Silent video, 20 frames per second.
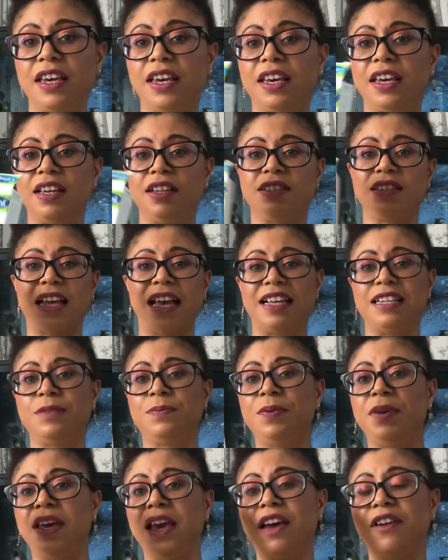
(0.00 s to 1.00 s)
it's
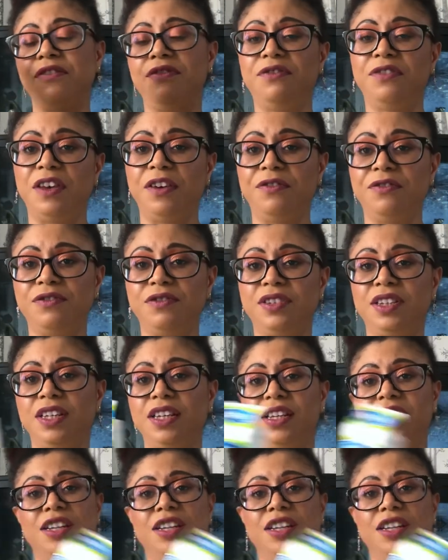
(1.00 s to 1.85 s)
SPF 50,